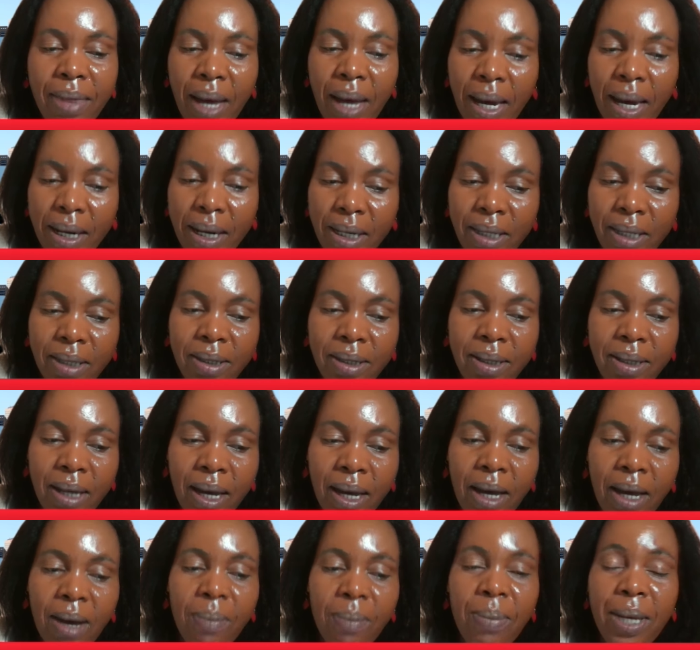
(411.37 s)
That is
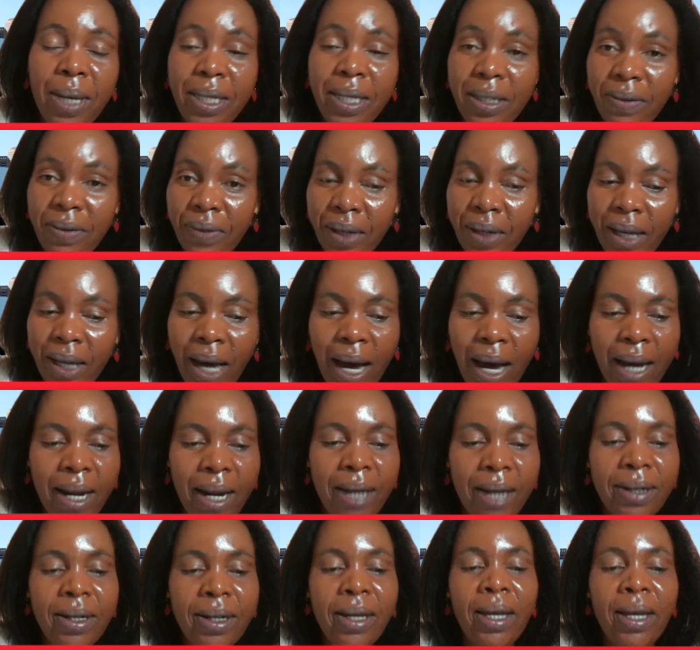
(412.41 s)
the Pacific
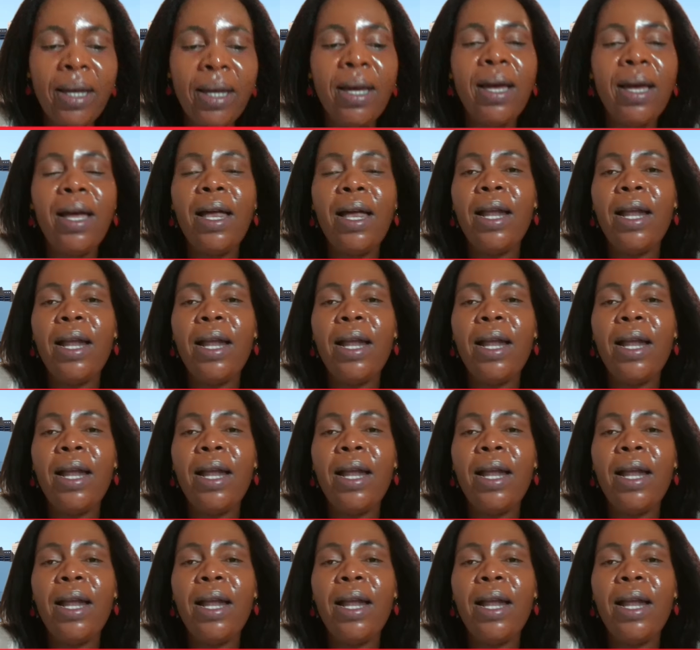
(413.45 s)
Islander